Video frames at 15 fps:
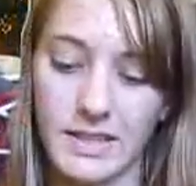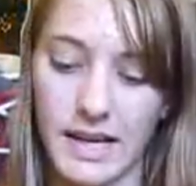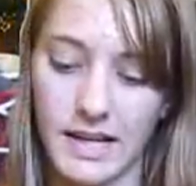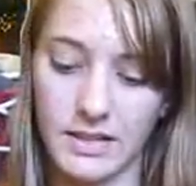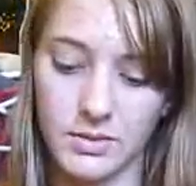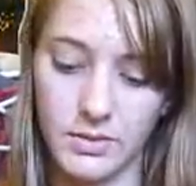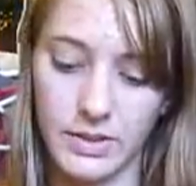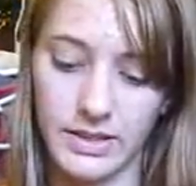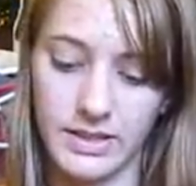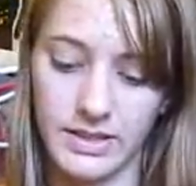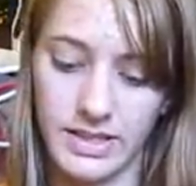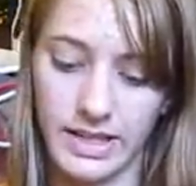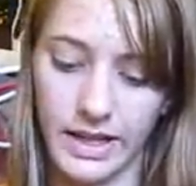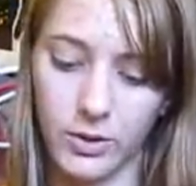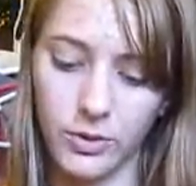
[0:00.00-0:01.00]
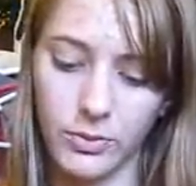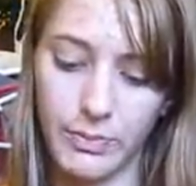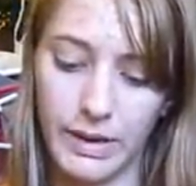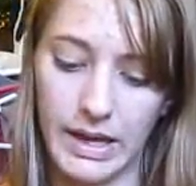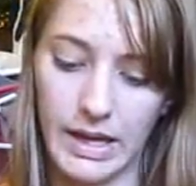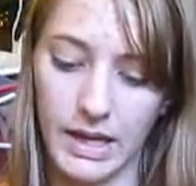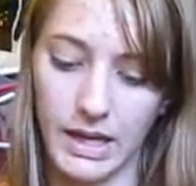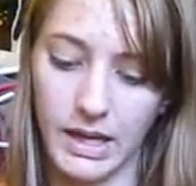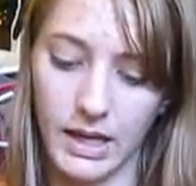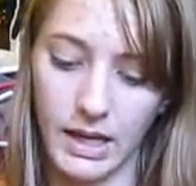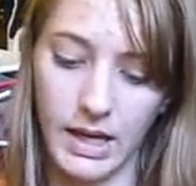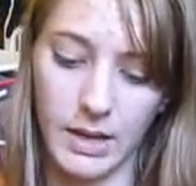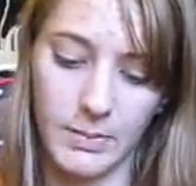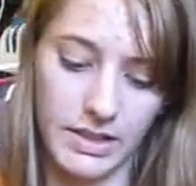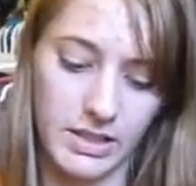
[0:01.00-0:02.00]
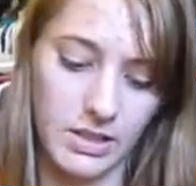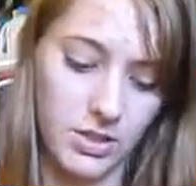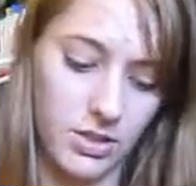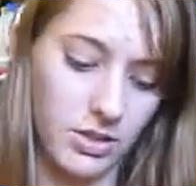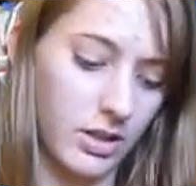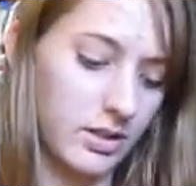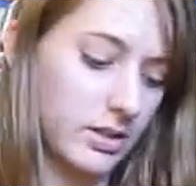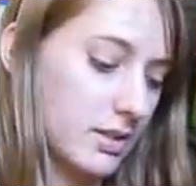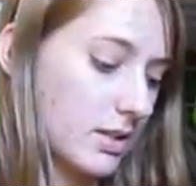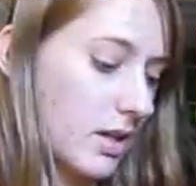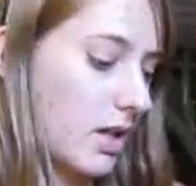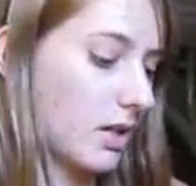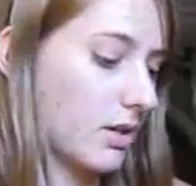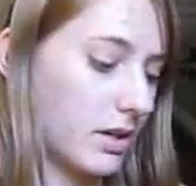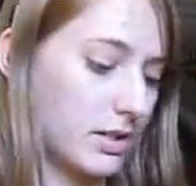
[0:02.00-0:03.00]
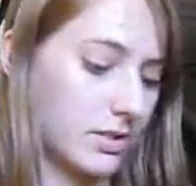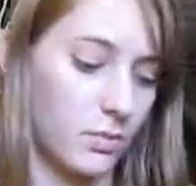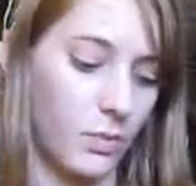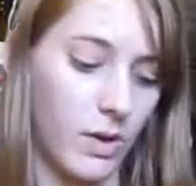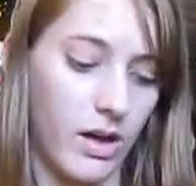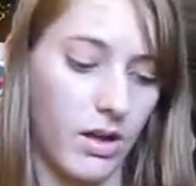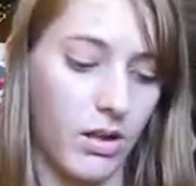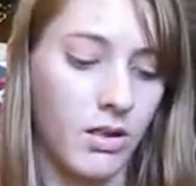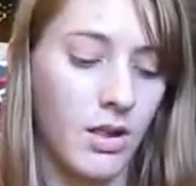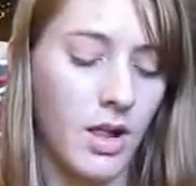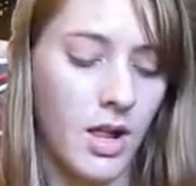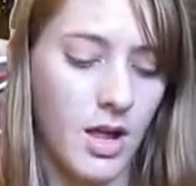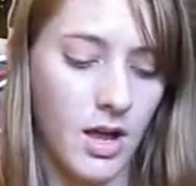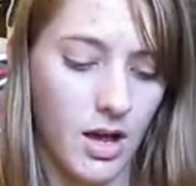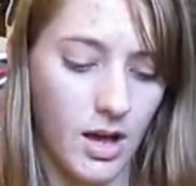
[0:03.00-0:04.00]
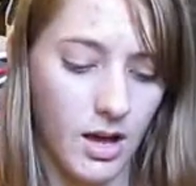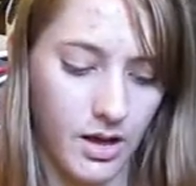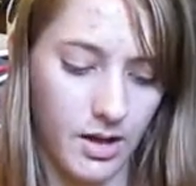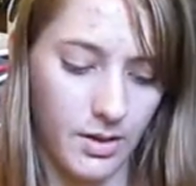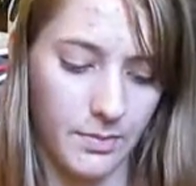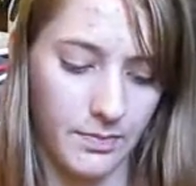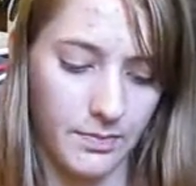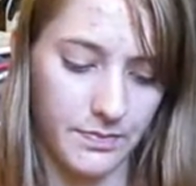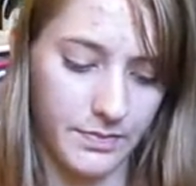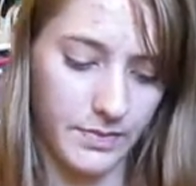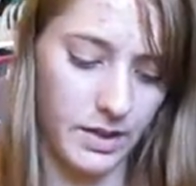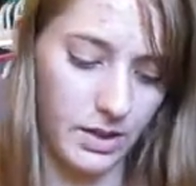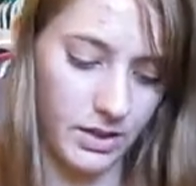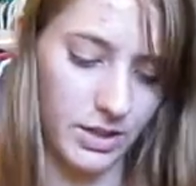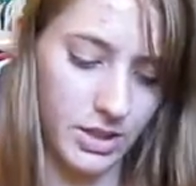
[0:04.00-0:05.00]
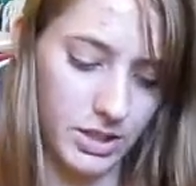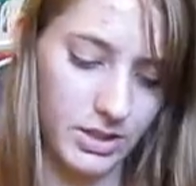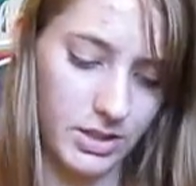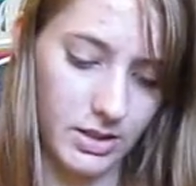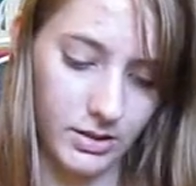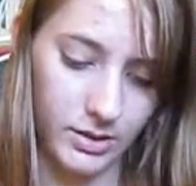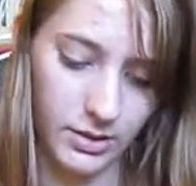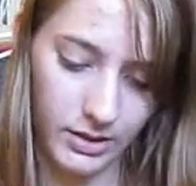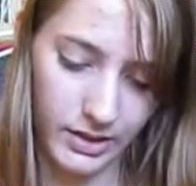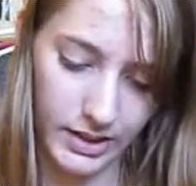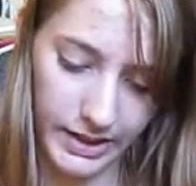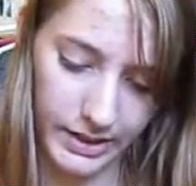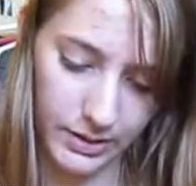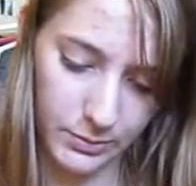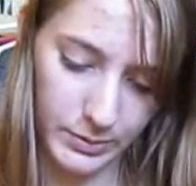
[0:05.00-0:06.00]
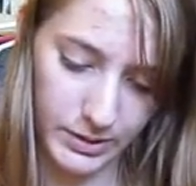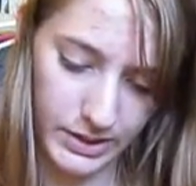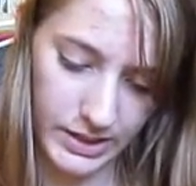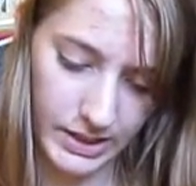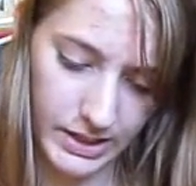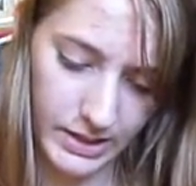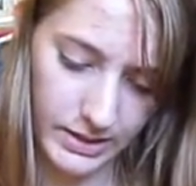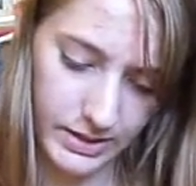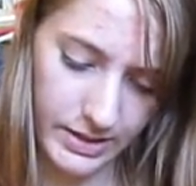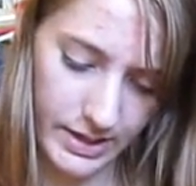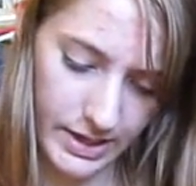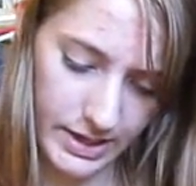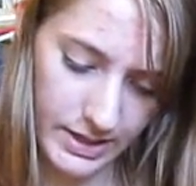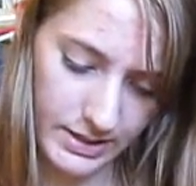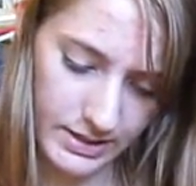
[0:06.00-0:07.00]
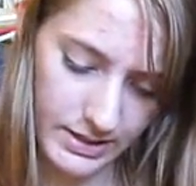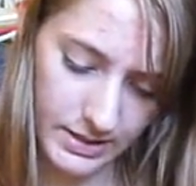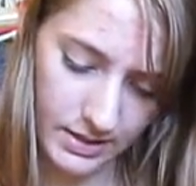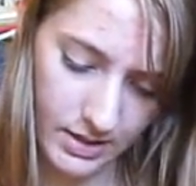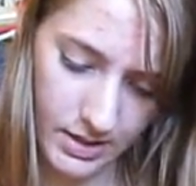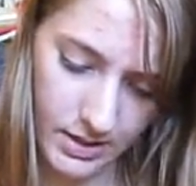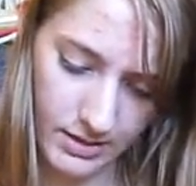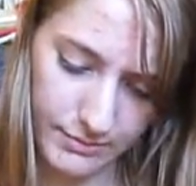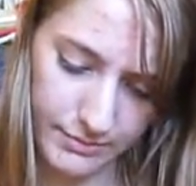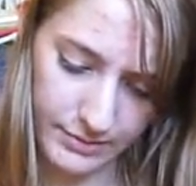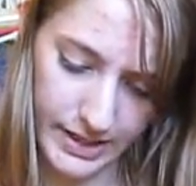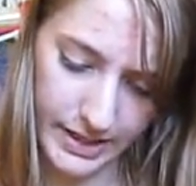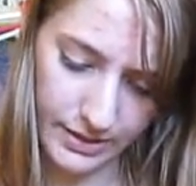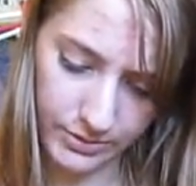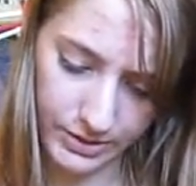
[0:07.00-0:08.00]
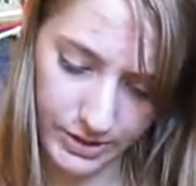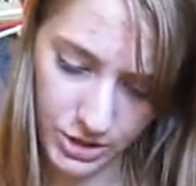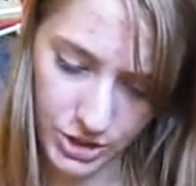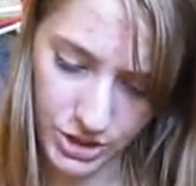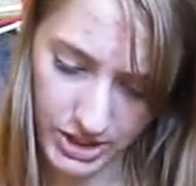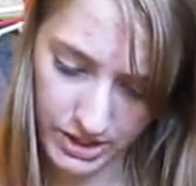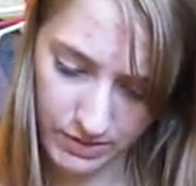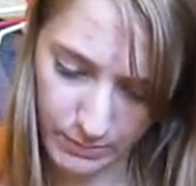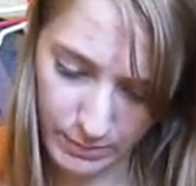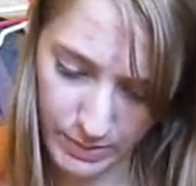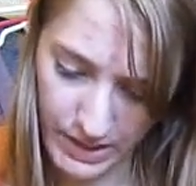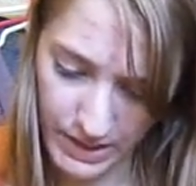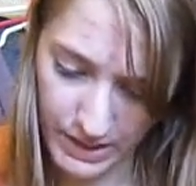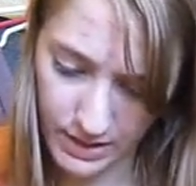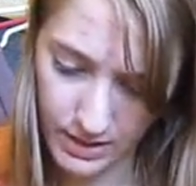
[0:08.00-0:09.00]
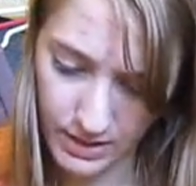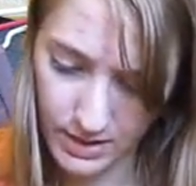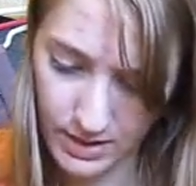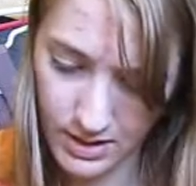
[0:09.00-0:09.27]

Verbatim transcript: last one is Tickled Pink, and my sister got this color as well. Um, it just looked like a really nice, uh, flattering shade of pink.